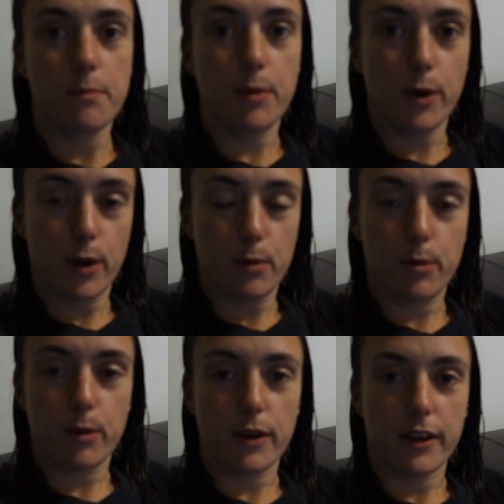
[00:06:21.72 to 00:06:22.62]
Boy oh
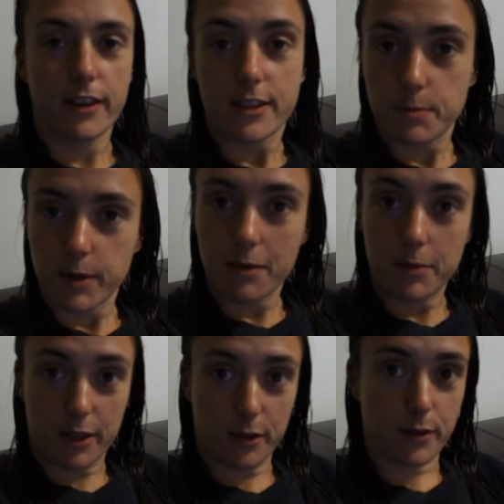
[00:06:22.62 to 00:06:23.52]
boy, it's
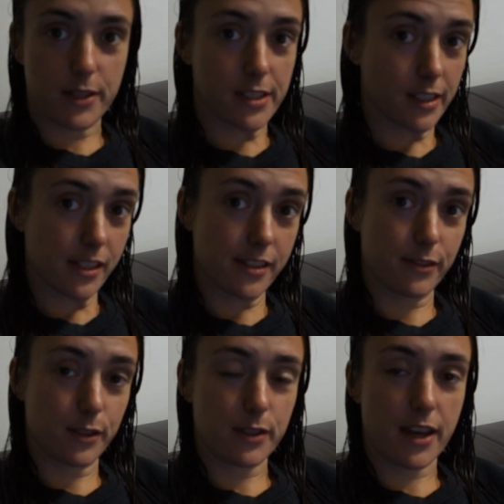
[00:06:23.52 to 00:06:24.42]
becoming increasingly
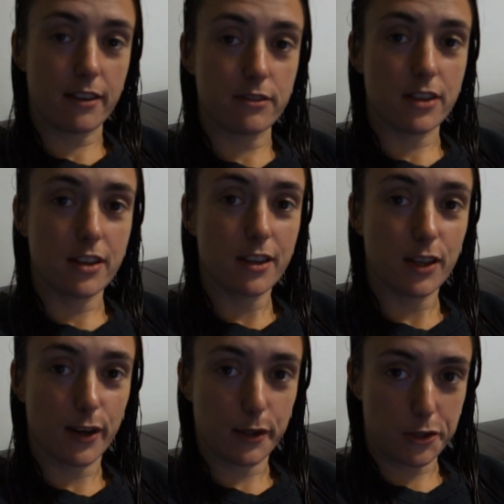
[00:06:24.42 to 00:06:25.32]
difficult to have
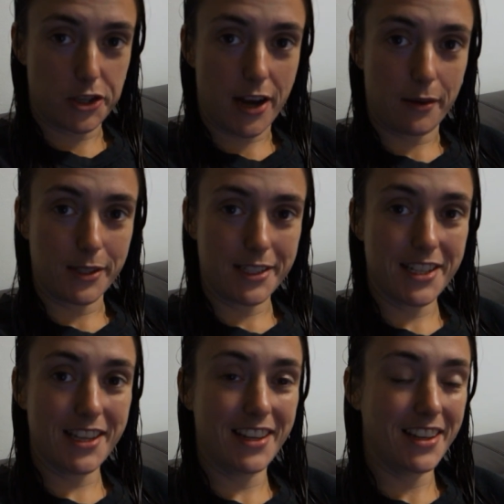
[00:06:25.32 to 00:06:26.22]
cold
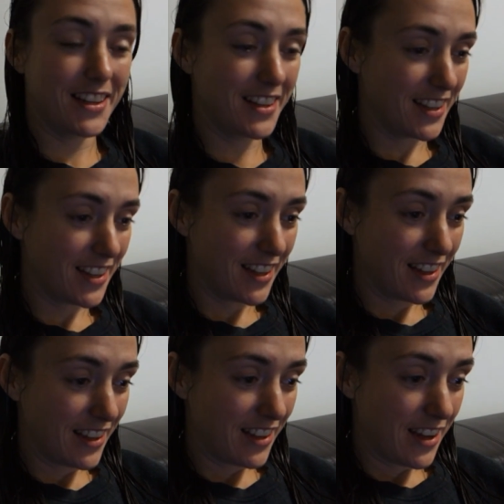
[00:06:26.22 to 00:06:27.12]
showers.
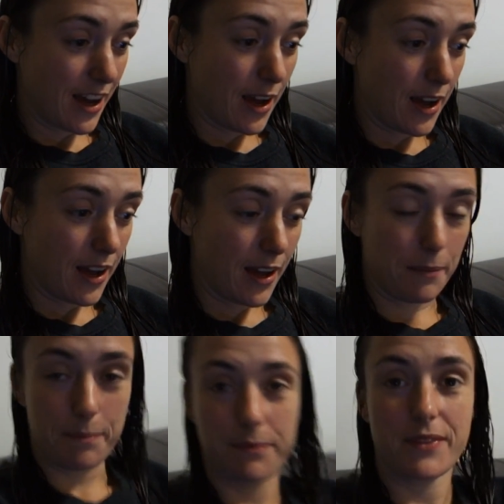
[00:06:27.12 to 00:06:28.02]

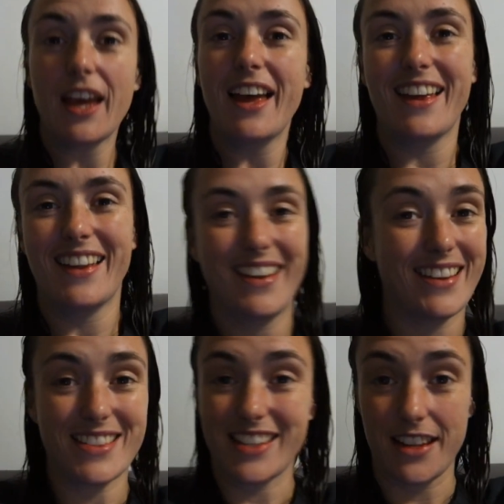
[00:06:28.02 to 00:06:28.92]

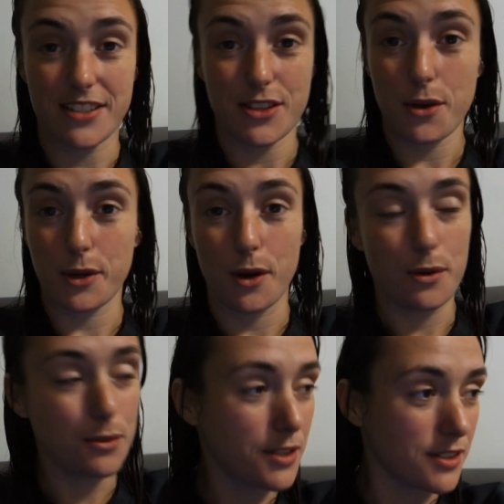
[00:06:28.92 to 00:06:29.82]
It's getting so
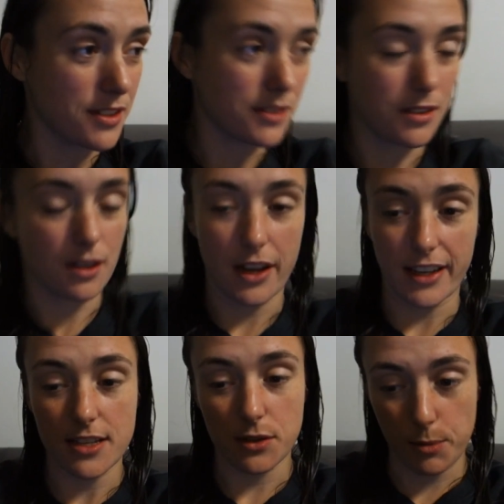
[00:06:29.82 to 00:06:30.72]
cold. It's, I
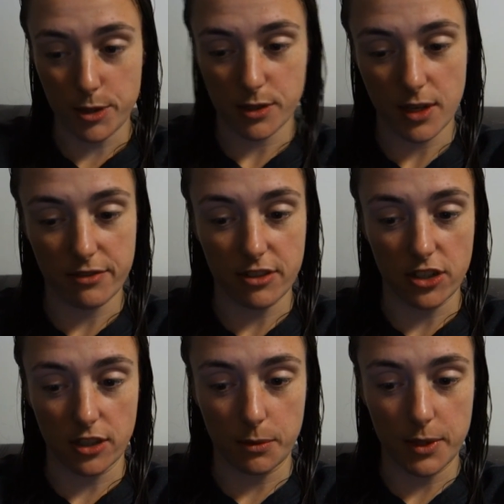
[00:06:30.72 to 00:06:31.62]
guess, almost
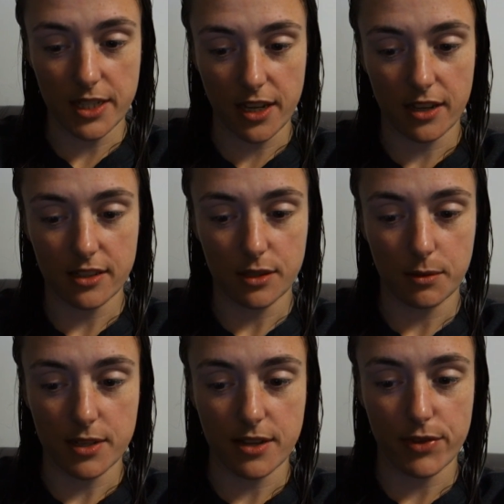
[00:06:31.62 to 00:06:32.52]
officially winter. It's the
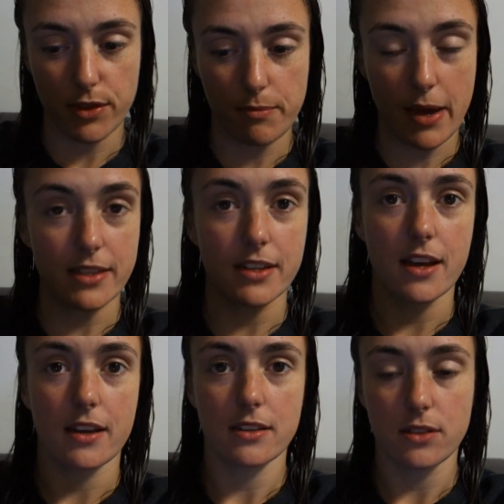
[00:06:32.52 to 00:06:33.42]
27th of May
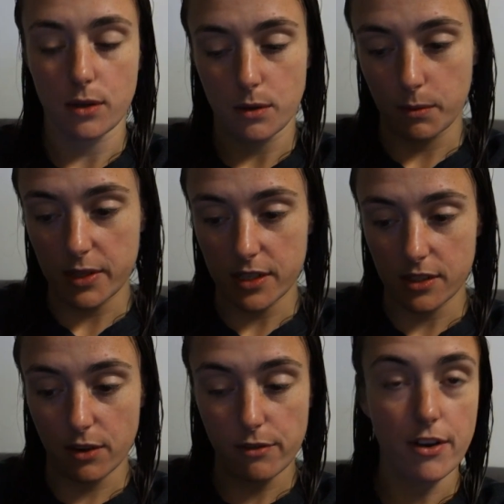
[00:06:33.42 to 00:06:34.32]
today, so
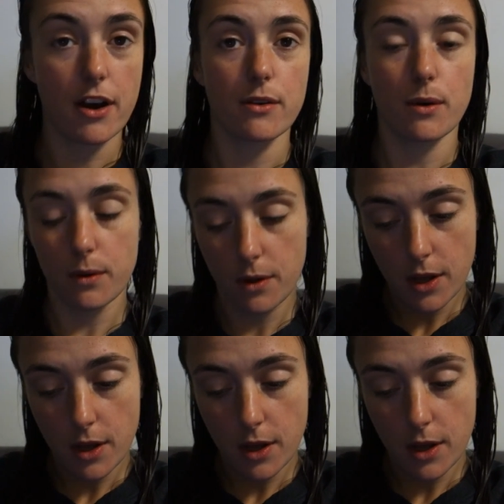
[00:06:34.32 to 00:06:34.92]
winter's not far at all.